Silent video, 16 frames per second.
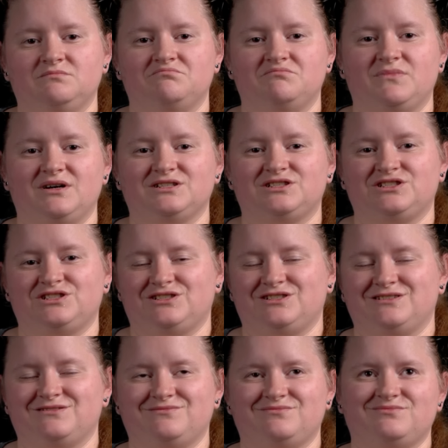
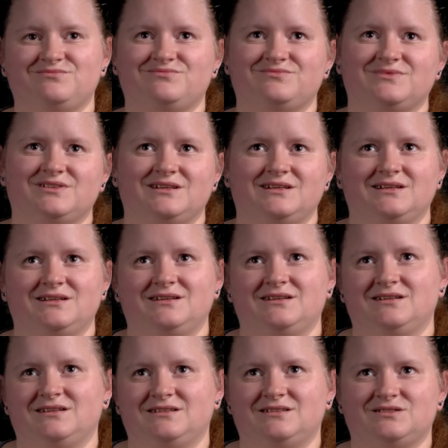much
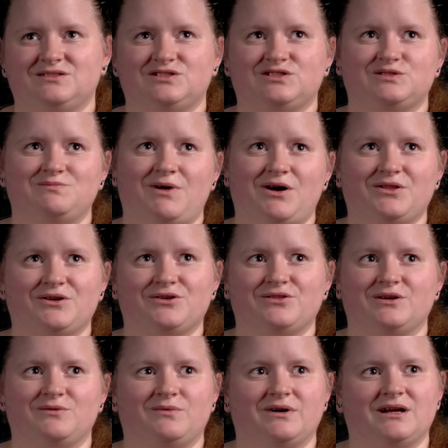smaller
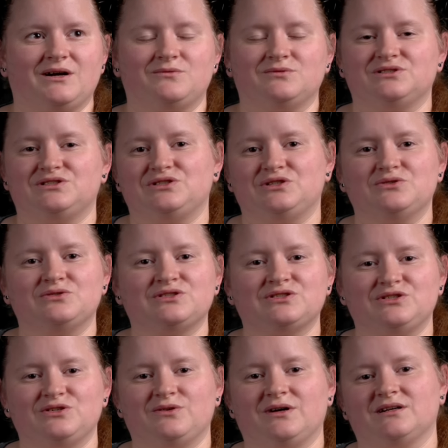than what I was
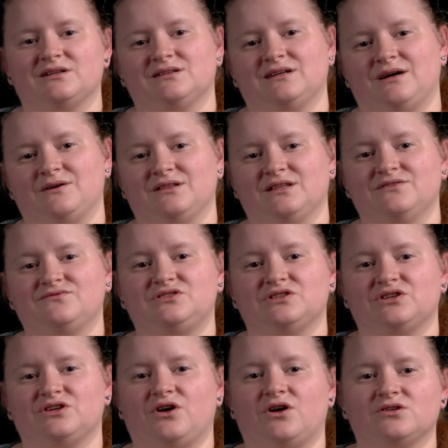used to. I lived
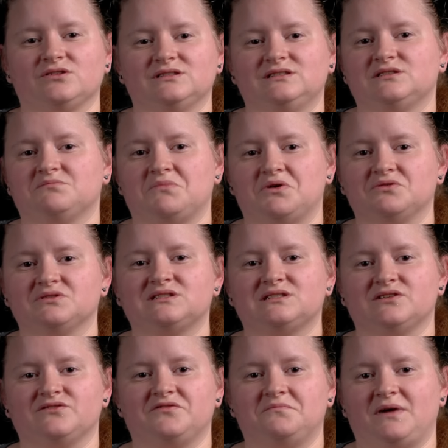in Garland
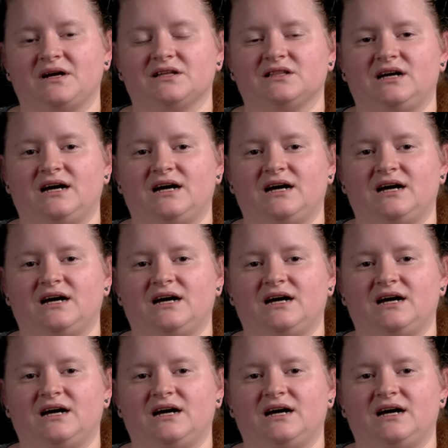most of my